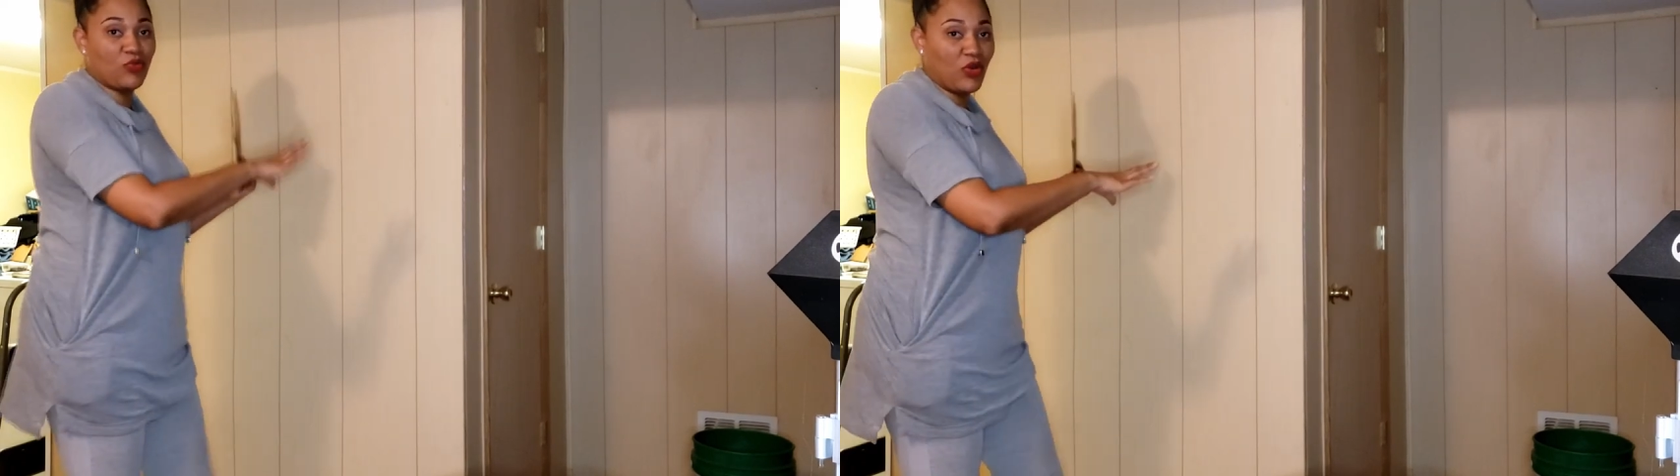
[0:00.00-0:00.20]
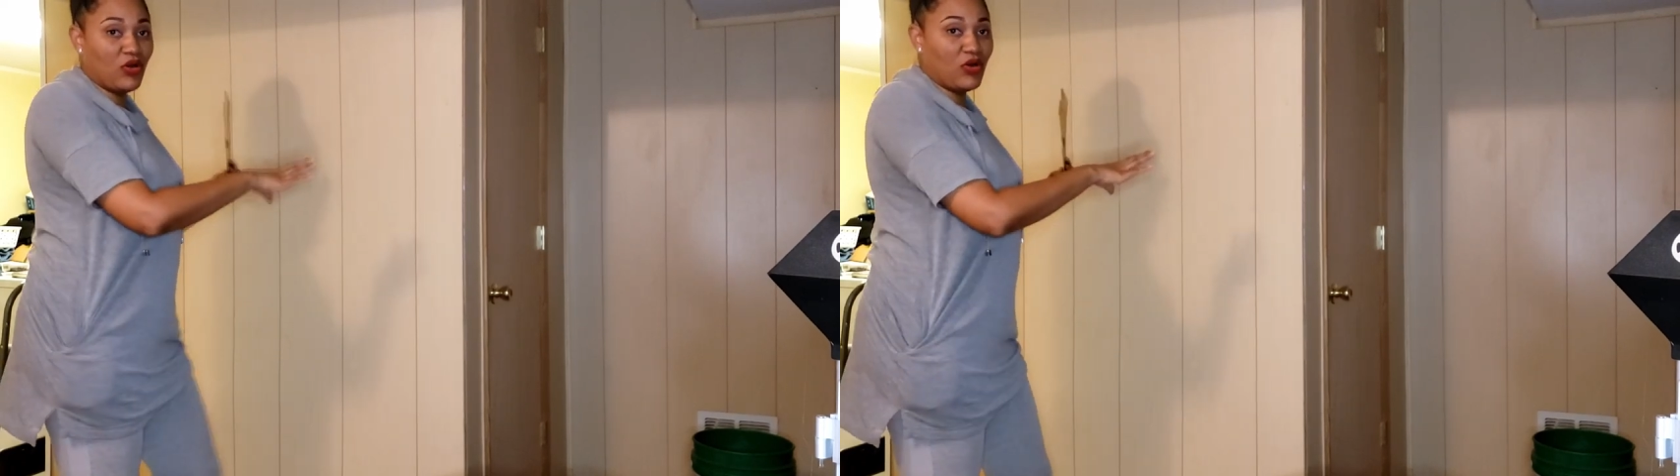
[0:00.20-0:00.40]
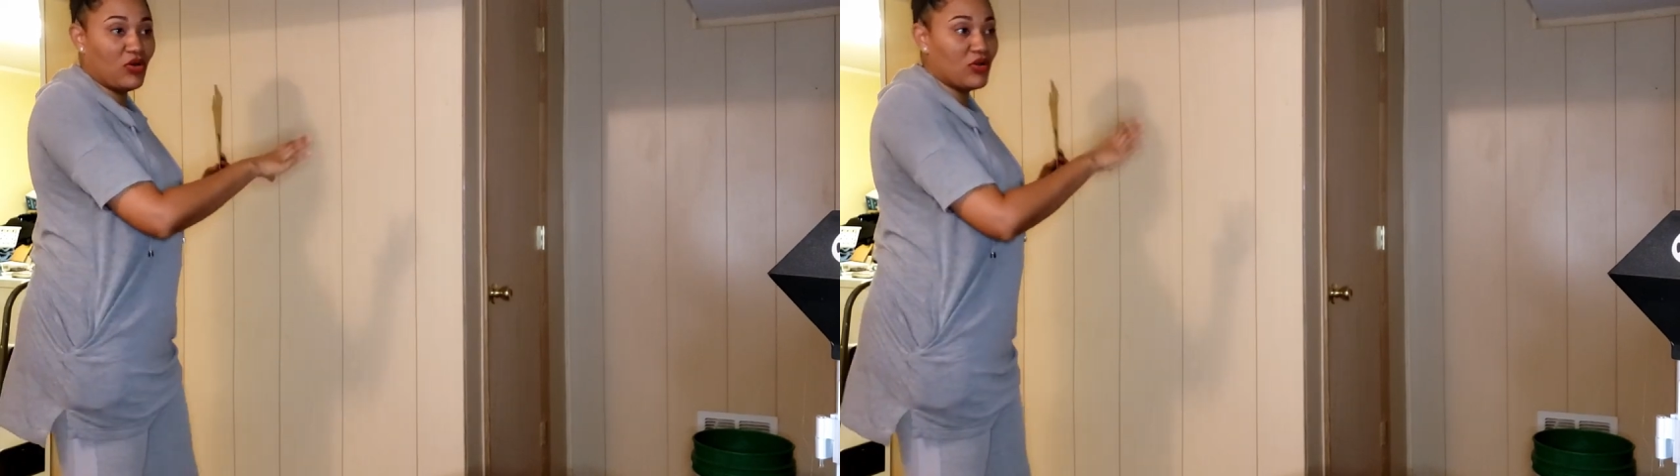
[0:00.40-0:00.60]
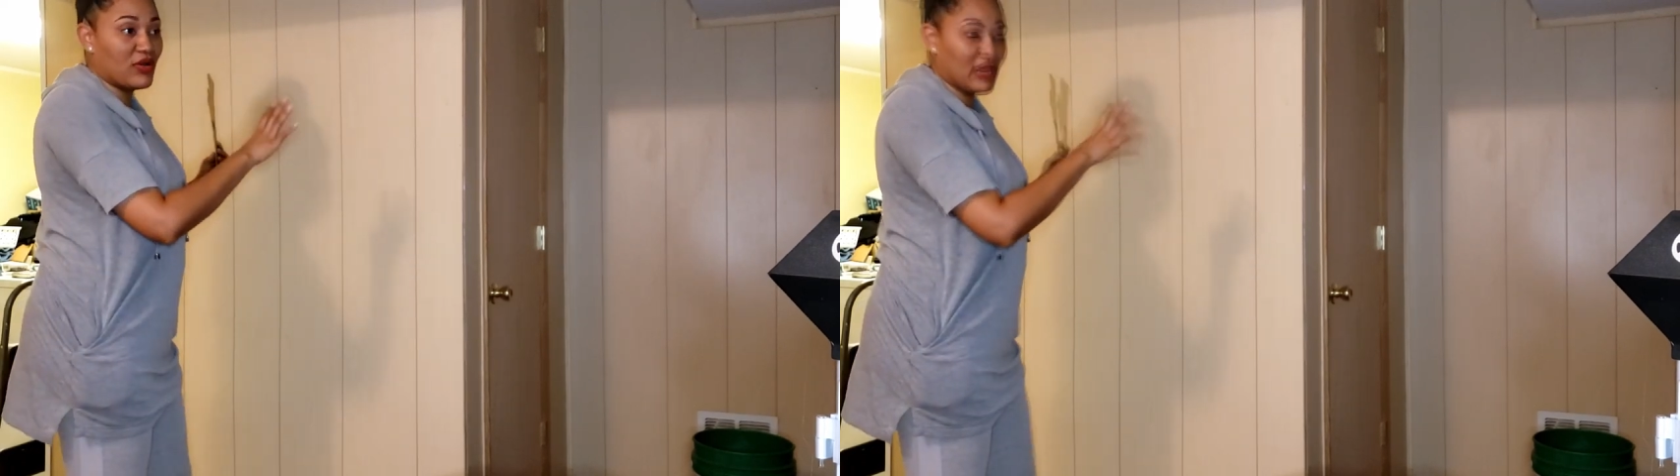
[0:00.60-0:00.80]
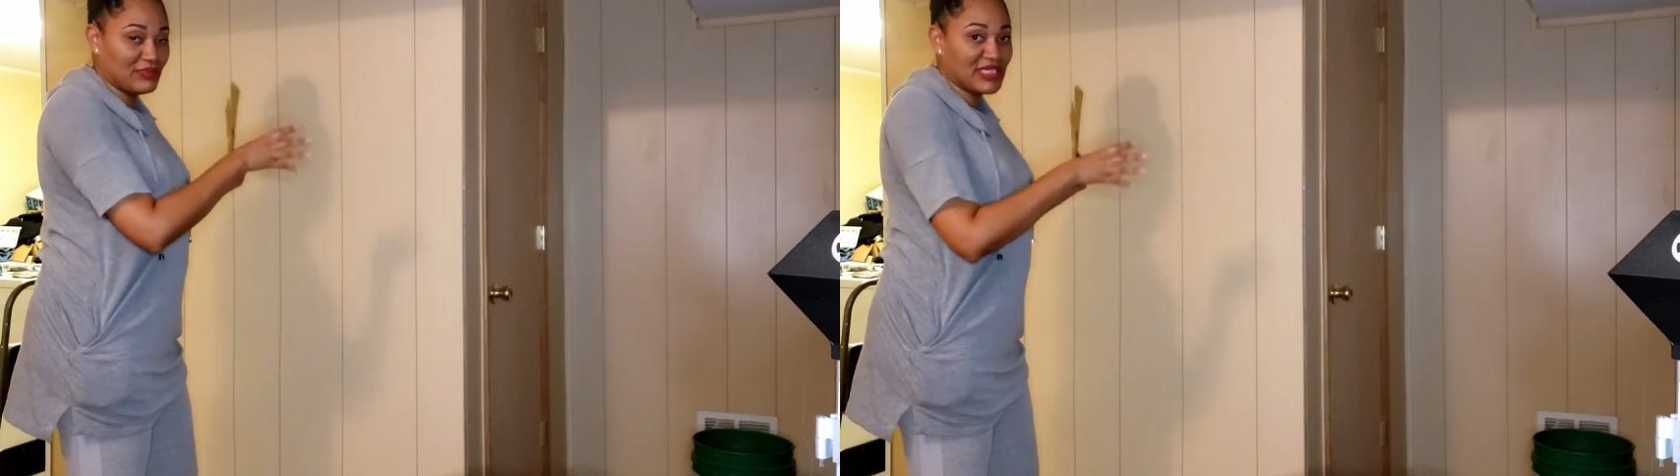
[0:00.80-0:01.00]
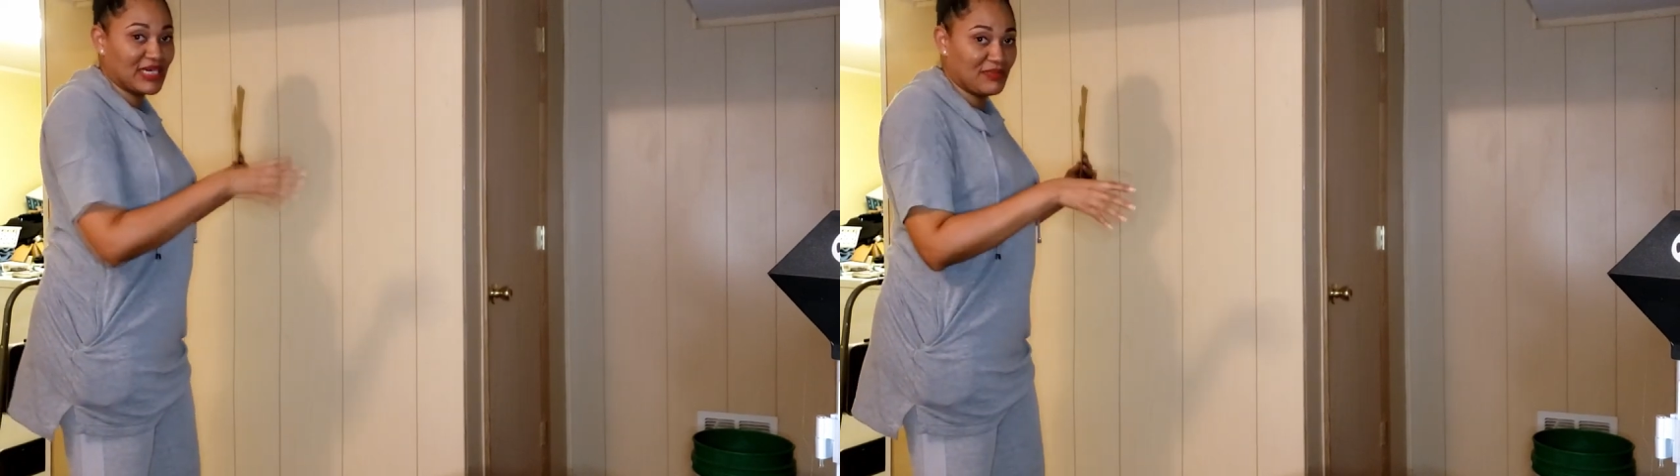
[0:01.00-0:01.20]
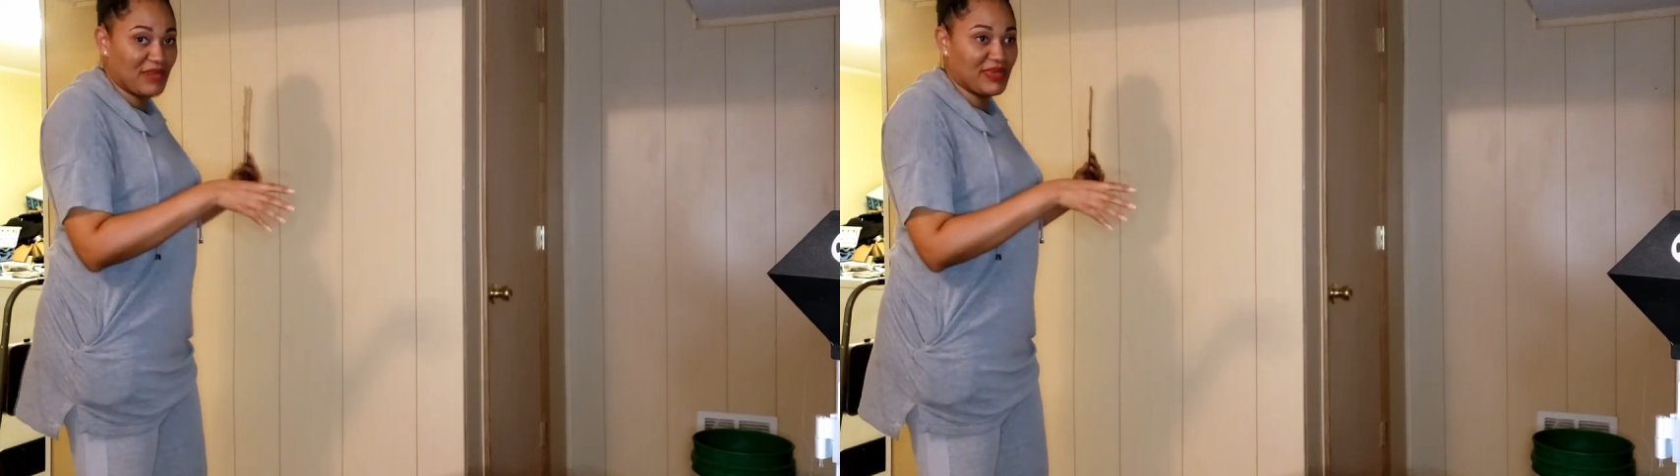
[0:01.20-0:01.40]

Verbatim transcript: wall. I'm down in my